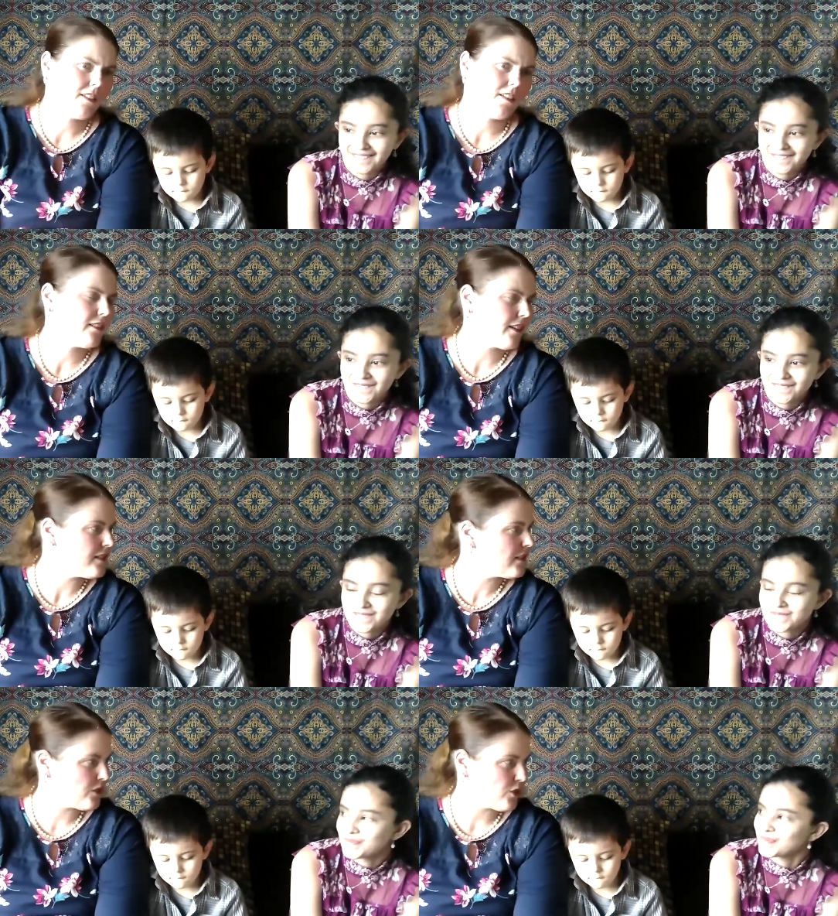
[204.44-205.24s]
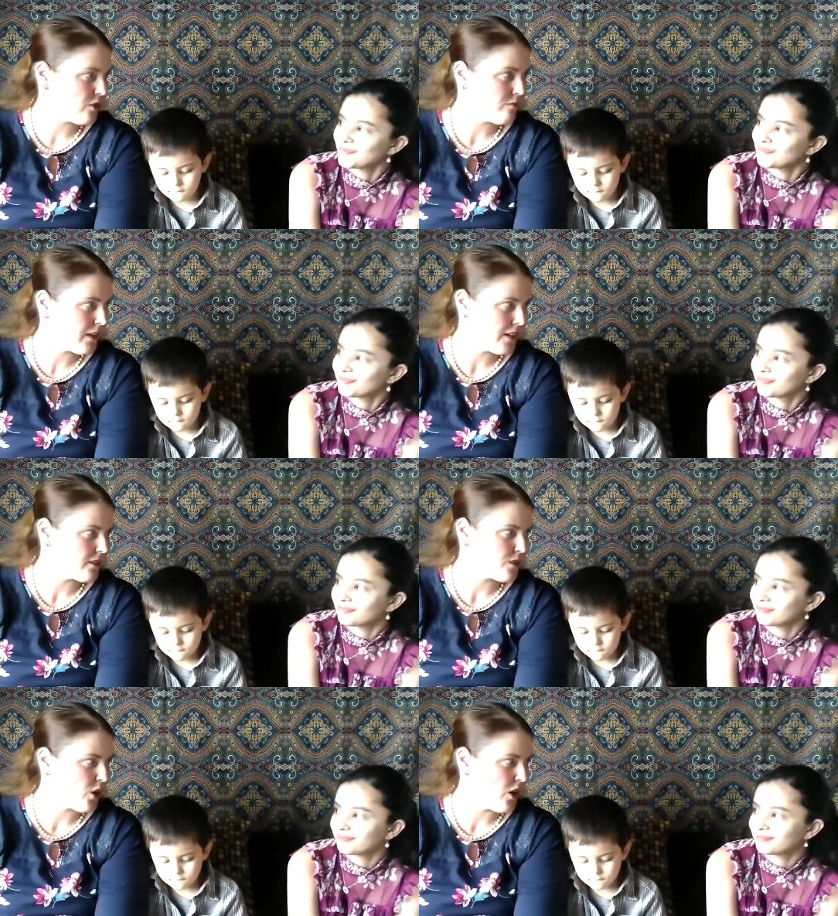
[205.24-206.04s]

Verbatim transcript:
Speaker 1: like less than two minutes